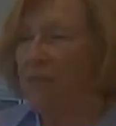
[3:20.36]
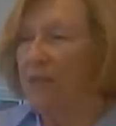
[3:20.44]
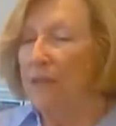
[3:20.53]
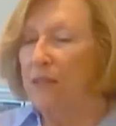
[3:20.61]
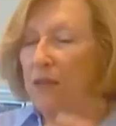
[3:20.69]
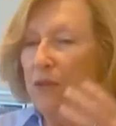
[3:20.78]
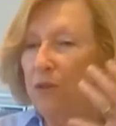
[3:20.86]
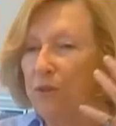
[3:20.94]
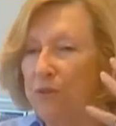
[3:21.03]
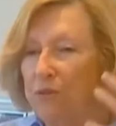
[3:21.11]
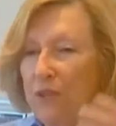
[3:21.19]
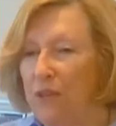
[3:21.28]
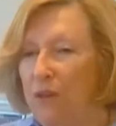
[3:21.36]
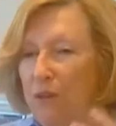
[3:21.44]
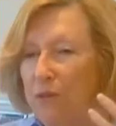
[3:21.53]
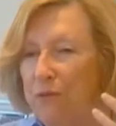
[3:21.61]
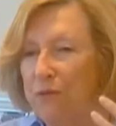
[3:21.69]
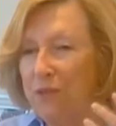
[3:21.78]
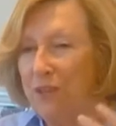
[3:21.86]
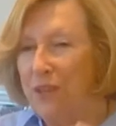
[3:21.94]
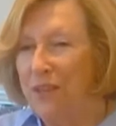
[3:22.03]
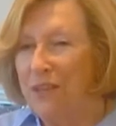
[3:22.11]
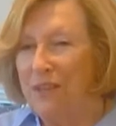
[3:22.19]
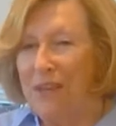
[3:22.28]
say, "De Luft, de Luft.
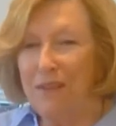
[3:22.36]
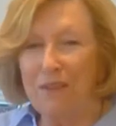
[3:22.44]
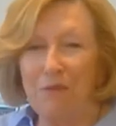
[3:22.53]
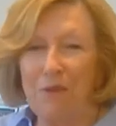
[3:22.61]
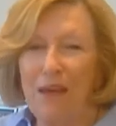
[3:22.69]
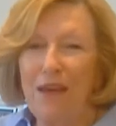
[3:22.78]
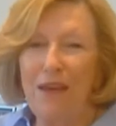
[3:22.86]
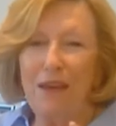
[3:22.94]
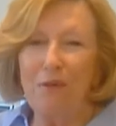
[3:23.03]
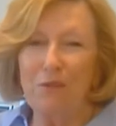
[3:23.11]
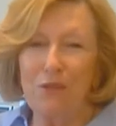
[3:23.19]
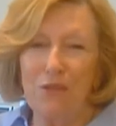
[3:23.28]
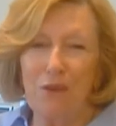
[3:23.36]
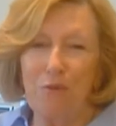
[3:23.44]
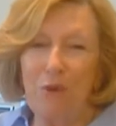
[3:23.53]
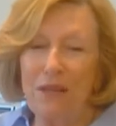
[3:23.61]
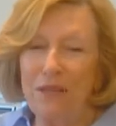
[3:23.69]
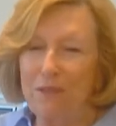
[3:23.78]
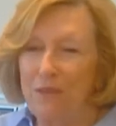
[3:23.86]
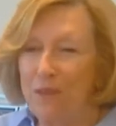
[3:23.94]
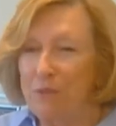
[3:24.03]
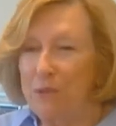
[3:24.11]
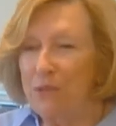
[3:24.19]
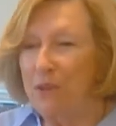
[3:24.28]
The, the air was so wonderful,
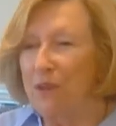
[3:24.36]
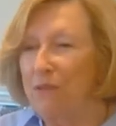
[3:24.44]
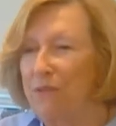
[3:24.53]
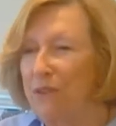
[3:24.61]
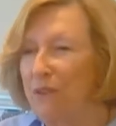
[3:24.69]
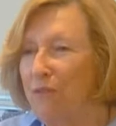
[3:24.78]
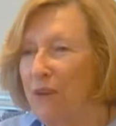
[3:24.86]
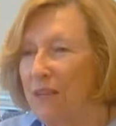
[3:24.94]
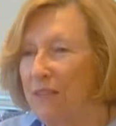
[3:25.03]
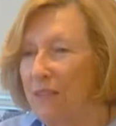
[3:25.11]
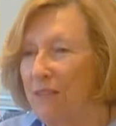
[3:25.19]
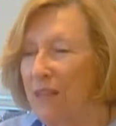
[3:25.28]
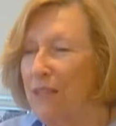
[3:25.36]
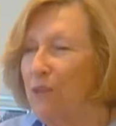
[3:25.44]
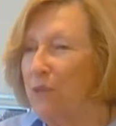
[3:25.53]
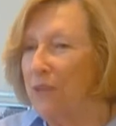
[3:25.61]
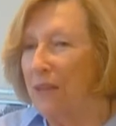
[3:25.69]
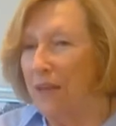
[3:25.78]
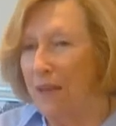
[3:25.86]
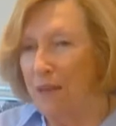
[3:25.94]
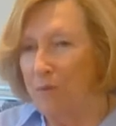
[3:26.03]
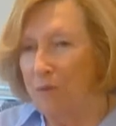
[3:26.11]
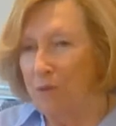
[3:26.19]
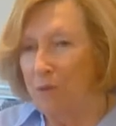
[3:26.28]
it was so invigorating. That's what they
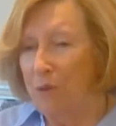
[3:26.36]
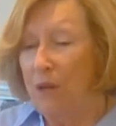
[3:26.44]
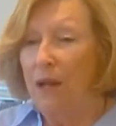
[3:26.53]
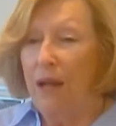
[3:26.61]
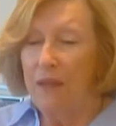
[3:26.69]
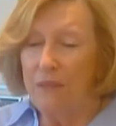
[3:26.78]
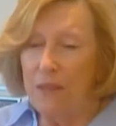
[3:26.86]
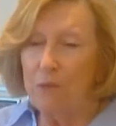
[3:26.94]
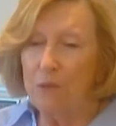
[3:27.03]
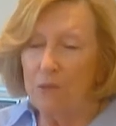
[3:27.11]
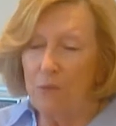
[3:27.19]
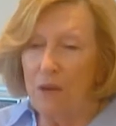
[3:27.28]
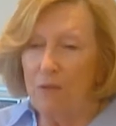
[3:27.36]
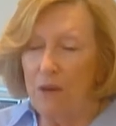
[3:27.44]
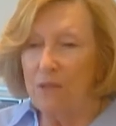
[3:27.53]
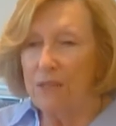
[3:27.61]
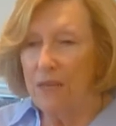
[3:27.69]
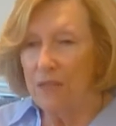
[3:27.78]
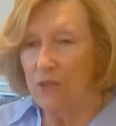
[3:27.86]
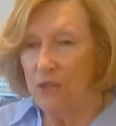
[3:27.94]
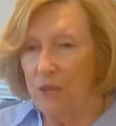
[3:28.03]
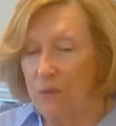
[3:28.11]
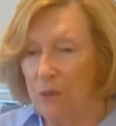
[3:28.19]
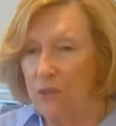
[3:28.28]
came for. And that was why Rhodes
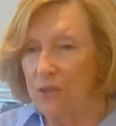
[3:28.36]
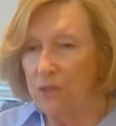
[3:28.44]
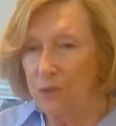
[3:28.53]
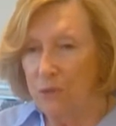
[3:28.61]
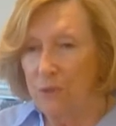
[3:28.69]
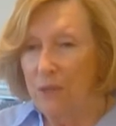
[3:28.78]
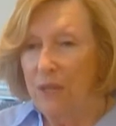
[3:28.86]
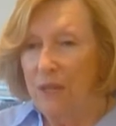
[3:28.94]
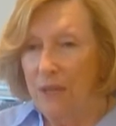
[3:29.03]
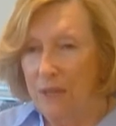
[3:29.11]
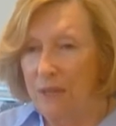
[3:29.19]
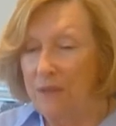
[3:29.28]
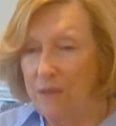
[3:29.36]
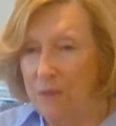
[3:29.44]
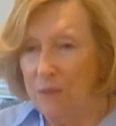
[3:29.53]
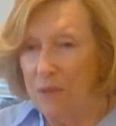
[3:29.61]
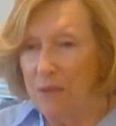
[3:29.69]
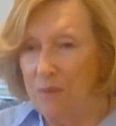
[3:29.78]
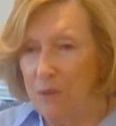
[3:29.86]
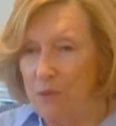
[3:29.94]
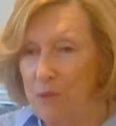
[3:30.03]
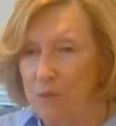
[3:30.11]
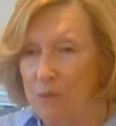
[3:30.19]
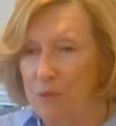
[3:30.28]
actually wanted to live in, in
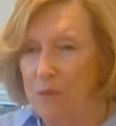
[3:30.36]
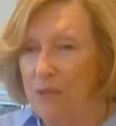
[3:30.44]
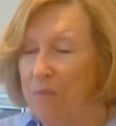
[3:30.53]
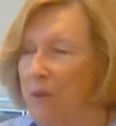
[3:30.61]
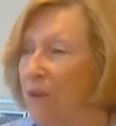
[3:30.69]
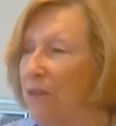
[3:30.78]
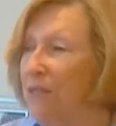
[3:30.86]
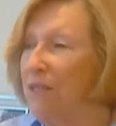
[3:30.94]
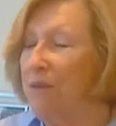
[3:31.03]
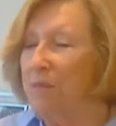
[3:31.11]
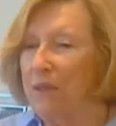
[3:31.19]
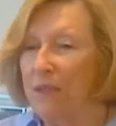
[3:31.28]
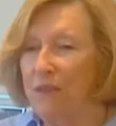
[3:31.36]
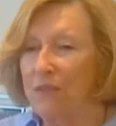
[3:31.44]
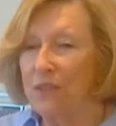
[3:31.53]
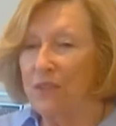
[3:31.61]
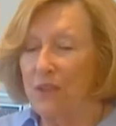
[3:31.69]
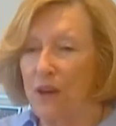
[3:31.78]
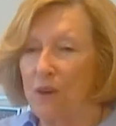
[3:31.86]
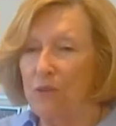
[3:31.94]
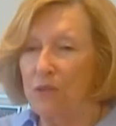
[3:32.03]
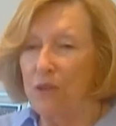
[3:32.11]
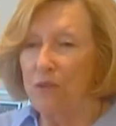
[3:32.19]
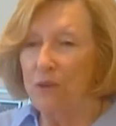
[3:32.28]
Muizenberg. He honestly believed that the
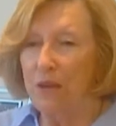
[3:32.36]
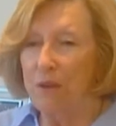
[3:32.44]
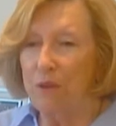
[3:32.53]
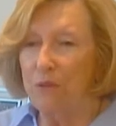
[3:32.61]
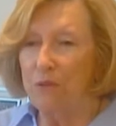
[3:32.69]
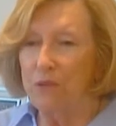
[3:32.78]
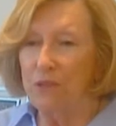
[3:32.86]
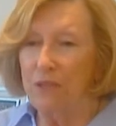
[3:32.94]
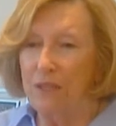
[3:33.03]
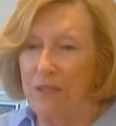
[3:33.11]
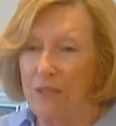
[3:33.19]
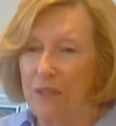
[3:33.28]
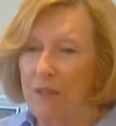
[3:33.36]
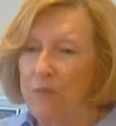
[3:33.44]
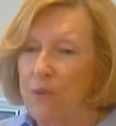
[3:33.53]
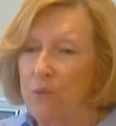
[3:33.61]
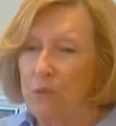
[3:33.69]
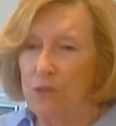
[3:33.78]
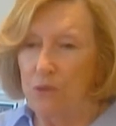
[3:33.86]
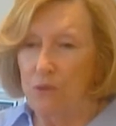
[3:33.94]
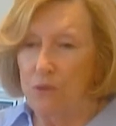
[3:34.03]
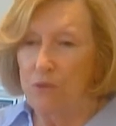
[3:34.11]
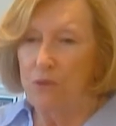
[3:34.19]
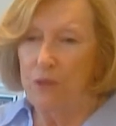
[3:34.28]
ozone coming off the sea was
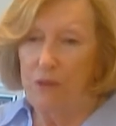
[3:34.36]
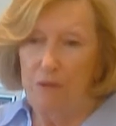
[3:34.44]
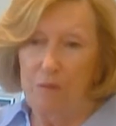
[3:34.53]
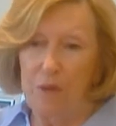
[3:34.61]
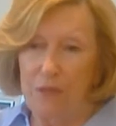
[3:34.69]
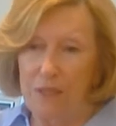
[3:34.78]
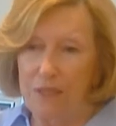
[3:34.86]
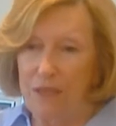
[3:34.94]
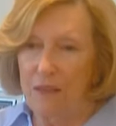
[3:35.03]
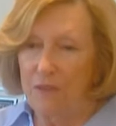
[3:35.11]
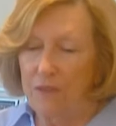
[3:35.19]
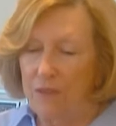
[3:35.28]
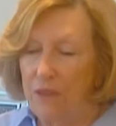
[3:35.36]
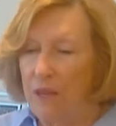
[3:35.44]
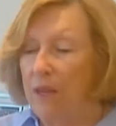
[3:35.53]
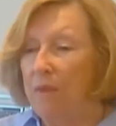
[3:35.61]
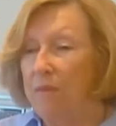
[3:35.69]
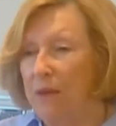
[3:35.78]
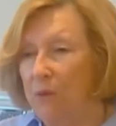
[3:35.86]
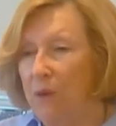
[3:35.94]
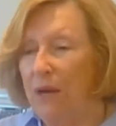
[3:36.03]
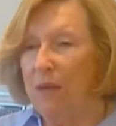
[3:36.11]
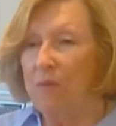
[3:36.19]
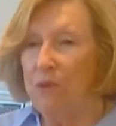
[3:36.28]
good for everybody's health.
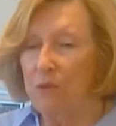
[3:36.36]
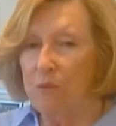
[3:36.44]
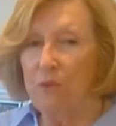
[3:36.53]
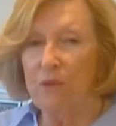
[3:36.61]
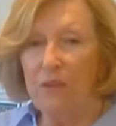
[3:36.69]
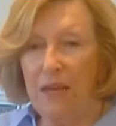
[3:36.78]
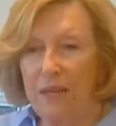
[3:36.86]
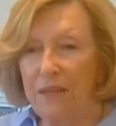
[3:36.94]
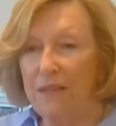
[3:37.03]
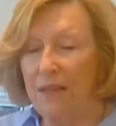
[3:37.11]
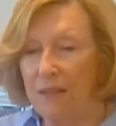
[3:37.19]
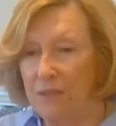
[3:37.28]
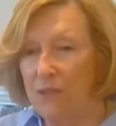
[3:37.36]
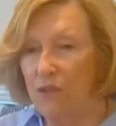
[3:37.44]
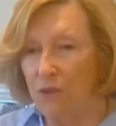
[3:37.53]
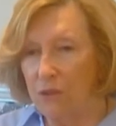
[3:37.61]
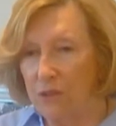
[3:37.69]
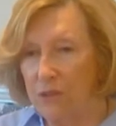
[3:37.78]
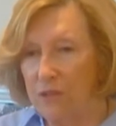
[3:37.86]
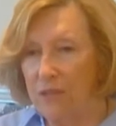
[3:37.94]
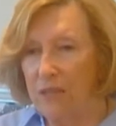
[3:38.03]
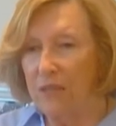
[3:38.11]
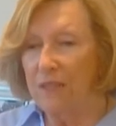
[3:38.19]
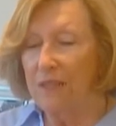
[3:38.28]
Meanwhile, in Muizenberg, they had a dozen
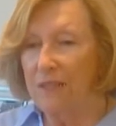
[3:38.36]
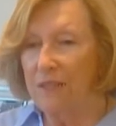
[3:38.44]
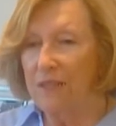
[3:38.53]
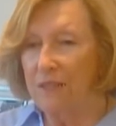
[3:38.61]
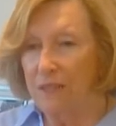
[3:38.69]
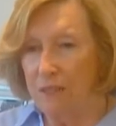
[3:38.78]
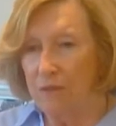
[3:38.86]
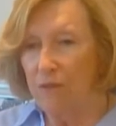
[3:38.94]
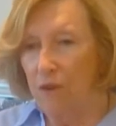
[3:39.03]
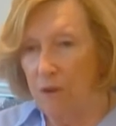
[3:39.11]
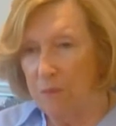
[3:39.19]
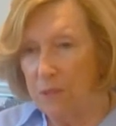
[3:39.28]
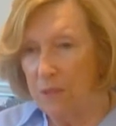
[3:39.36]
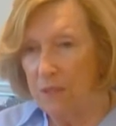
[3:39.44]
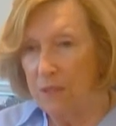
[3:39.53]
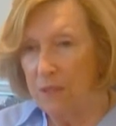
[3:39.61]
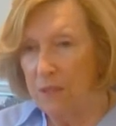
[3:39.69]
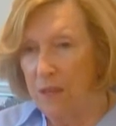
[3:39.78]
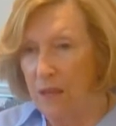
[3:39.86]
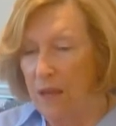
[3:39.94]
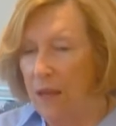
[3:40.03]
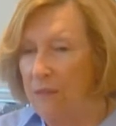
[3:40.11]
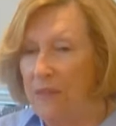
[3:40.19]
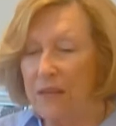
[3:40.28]
doctors and at least six pharmacies,
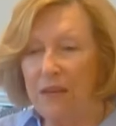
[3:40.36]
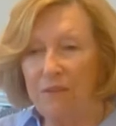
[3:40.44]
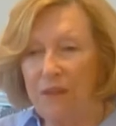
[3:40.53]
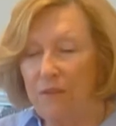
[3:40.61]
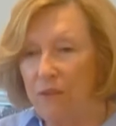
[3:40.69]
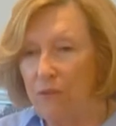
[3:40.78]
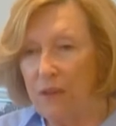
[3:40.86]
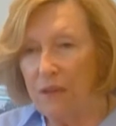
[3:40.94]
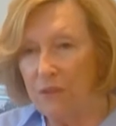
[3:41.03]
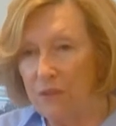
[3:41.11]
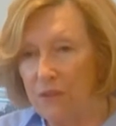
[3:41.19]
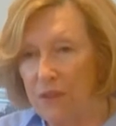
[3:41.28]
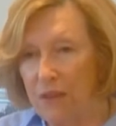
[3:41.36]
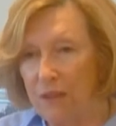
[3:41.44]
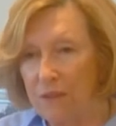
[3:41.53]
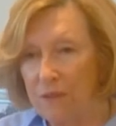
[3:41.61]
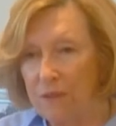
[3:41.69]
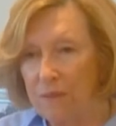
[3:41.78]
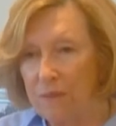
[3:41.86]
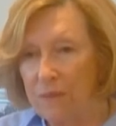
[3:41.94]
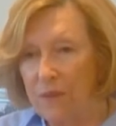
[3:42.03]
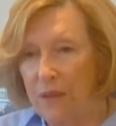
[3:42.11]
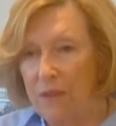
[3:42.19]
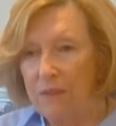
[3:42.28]
and that I've never reconciled.
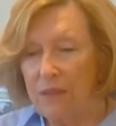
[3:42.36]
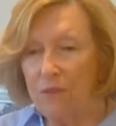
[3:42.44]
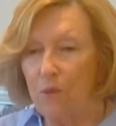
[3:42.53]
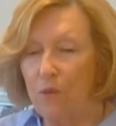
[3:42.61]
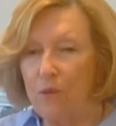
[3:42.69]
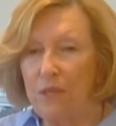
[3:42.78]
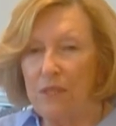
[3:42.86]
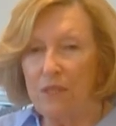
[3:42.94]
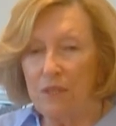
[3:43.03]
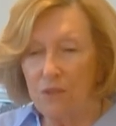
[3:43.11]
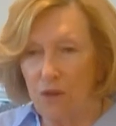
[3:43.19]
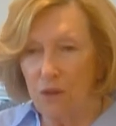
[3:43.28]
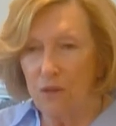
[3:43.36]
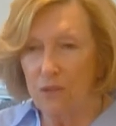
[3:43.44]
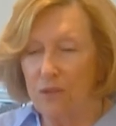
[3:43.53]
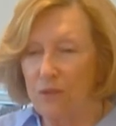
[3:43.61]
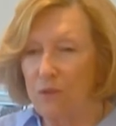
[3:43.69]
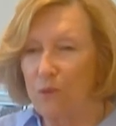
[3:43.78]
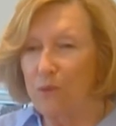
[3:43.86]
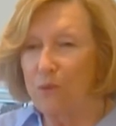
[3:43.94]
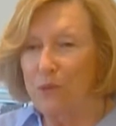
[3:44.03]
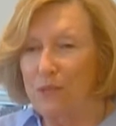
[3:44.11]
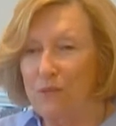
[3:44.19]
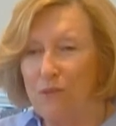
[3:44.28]
That all these doctors and all
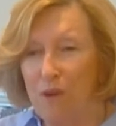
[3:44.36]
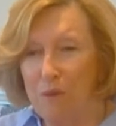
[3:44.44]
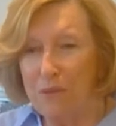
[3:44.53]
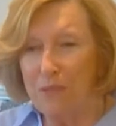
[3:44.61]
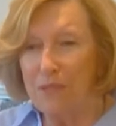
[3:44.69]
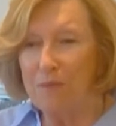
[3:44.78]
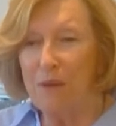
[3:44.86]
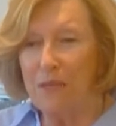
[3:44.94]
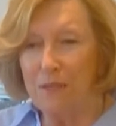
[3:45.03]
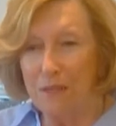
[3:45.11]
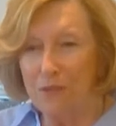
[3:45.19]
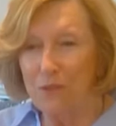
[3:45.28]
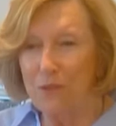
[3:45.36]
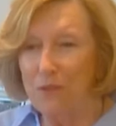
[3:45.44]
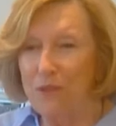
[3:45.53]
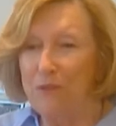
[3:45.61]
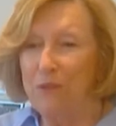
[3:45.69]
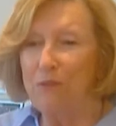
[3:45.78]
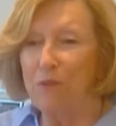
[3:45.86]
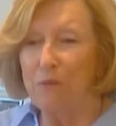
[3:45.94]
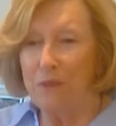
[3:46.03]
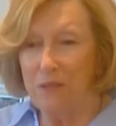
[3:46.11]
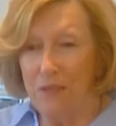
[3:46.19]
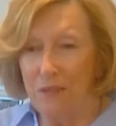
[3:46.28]
these pharmacies made such a good living from
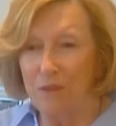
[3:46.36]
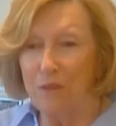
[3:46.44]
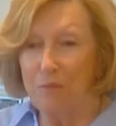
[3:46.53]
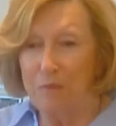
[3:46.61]
these healthy